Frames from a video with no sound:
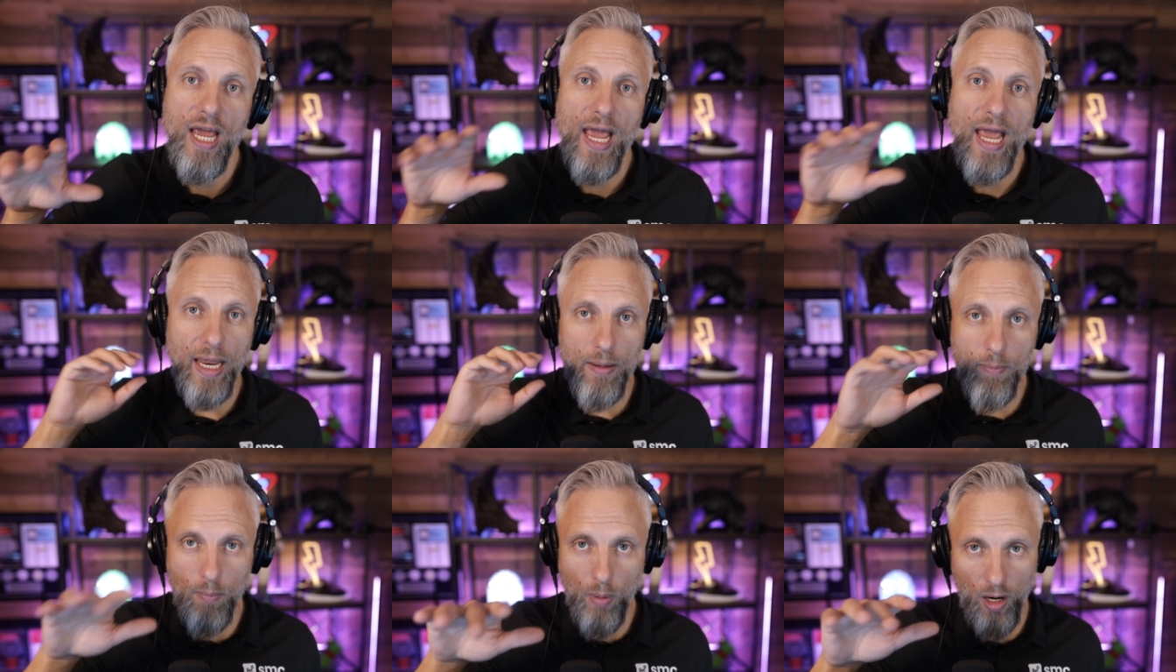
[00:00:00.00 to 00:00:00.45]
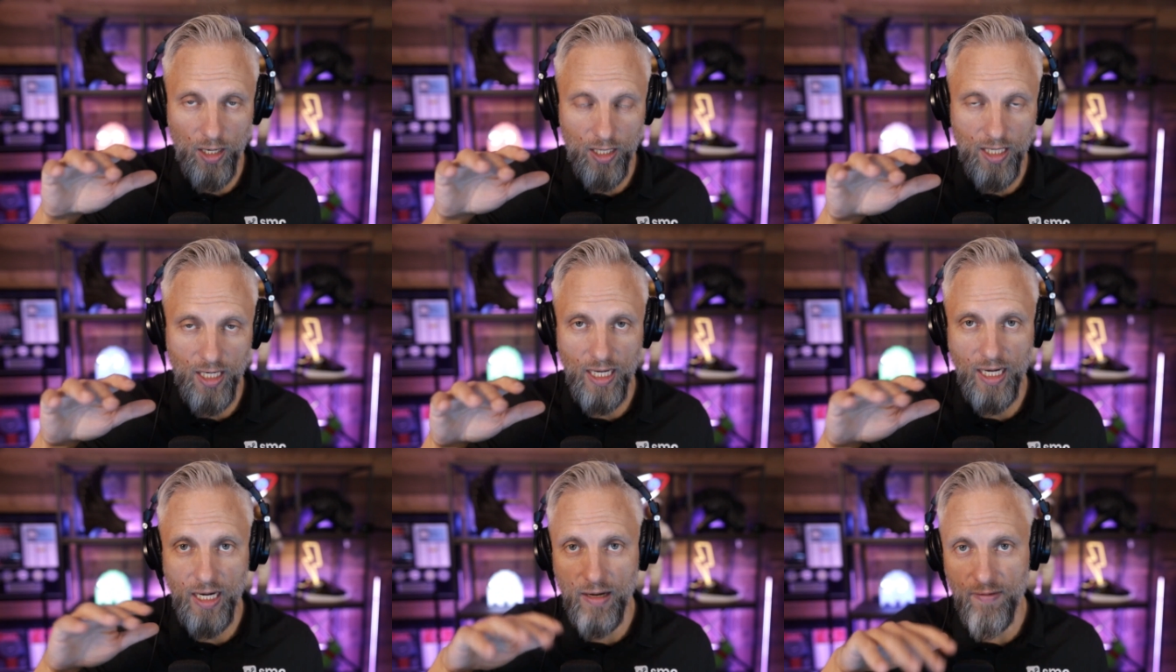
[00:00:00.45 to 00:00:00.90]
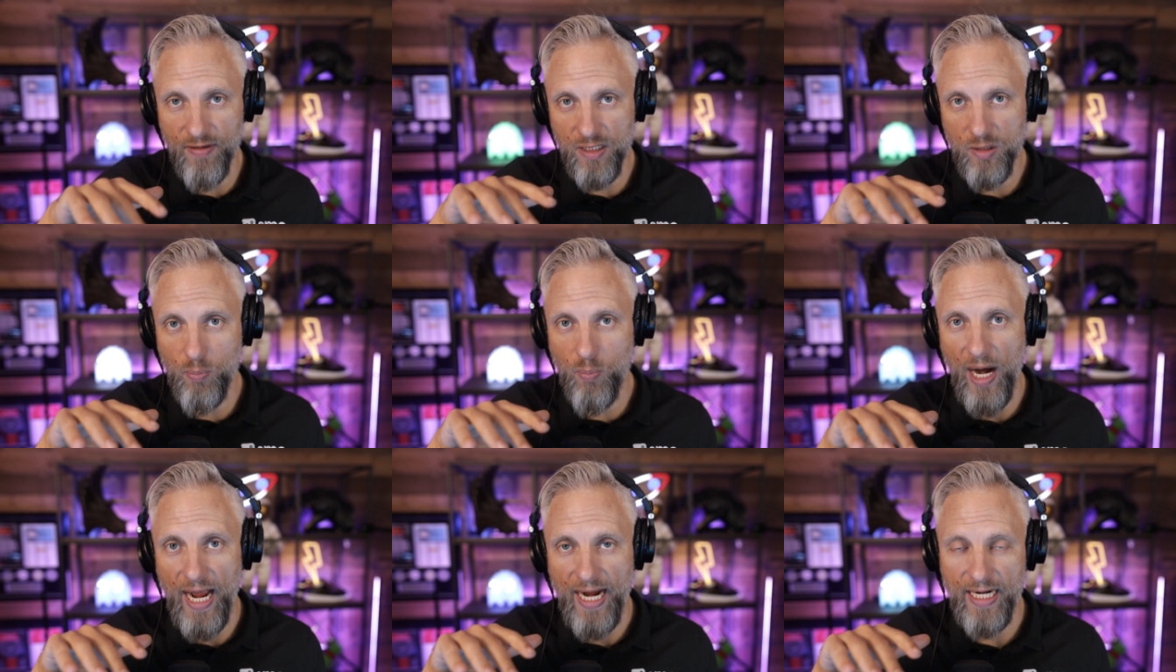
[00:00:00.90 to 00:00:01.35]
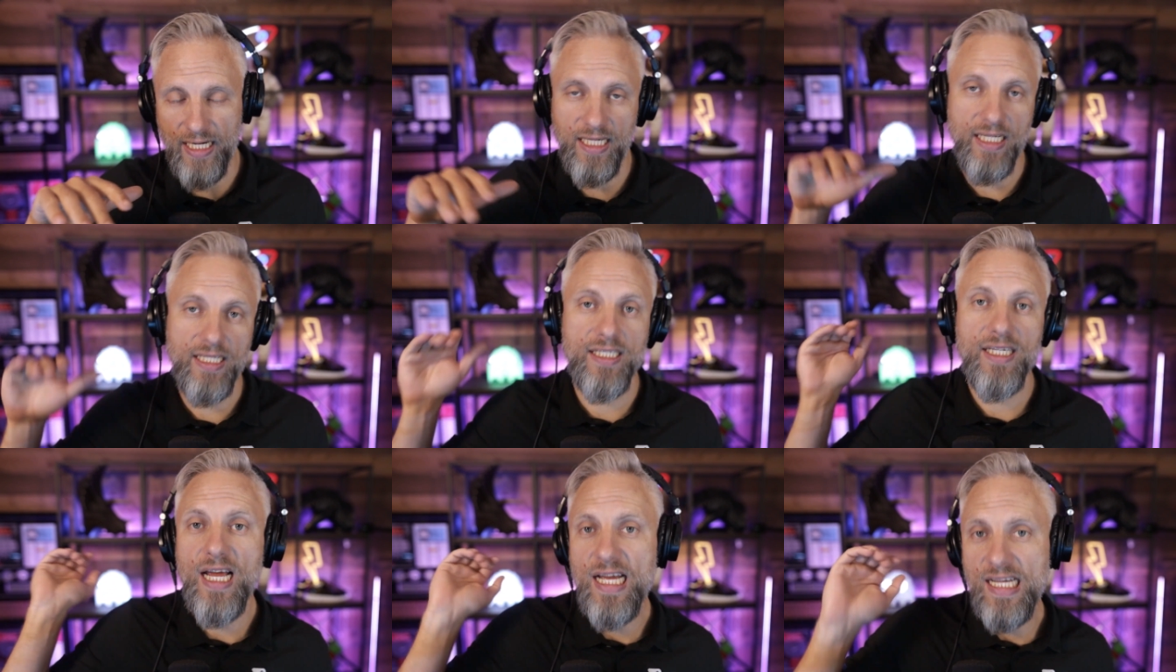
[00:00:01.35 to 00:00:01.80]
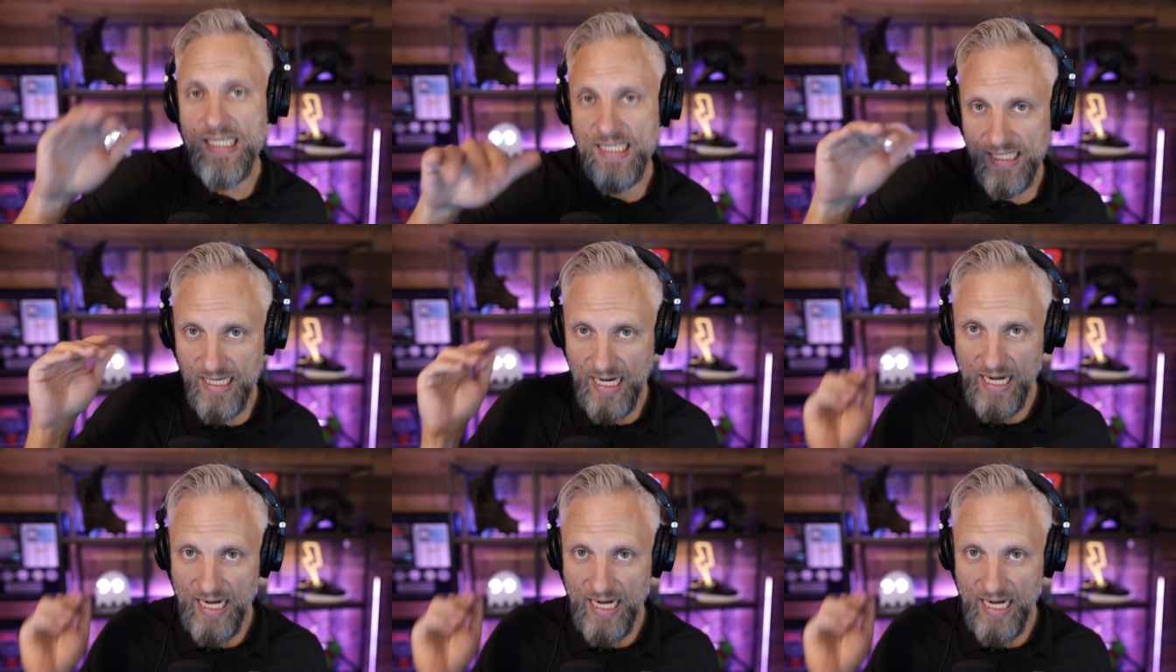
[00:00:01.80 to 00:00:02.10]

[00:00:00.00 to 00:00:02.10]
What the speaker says: and marketing of his practice. Stay